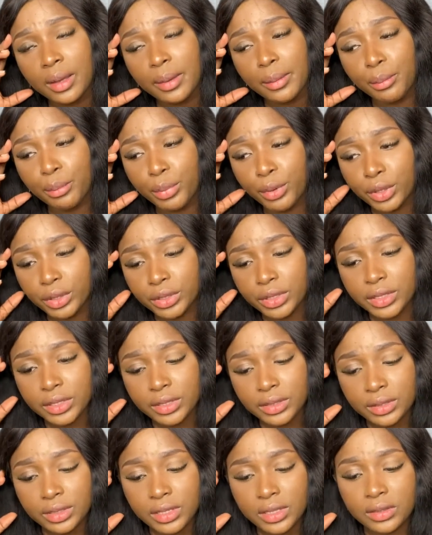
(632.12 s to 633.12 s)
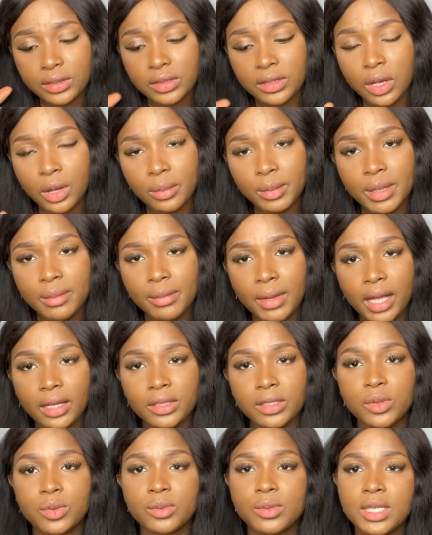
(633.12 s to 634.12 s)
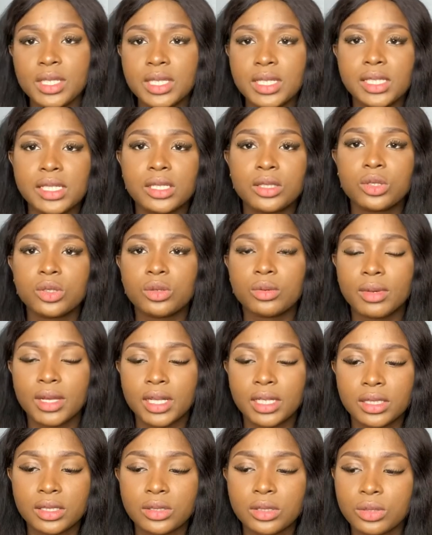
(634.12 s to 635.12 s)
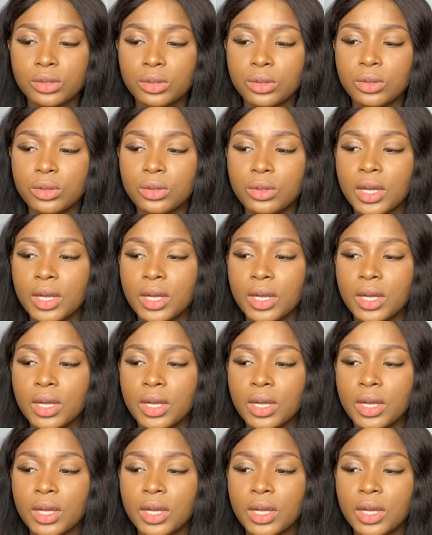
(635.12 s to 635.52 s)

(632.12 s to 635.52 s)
but it's coming back to me little by little.